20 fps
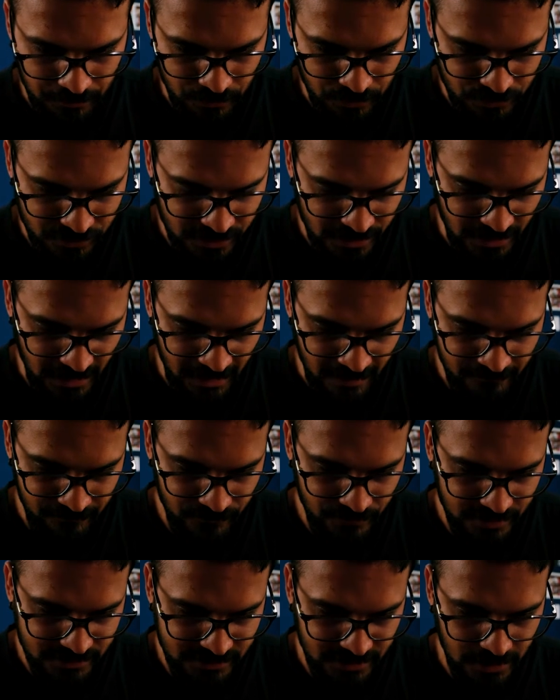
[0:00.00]
you see
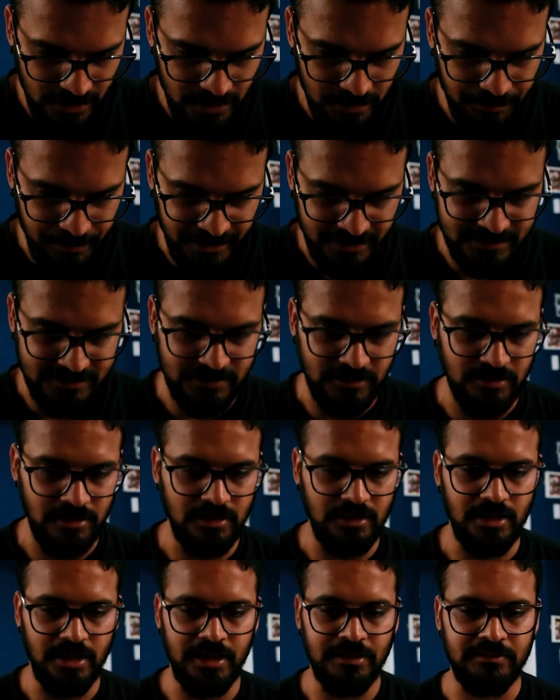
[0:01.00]
every single
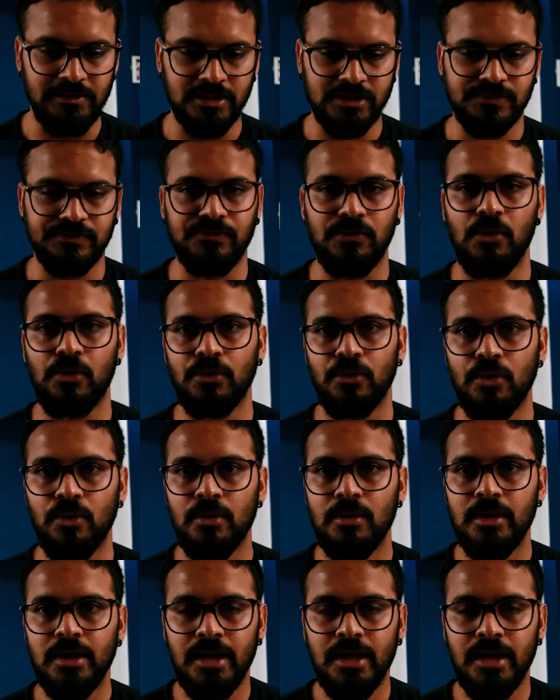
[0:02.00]
pixel in this photo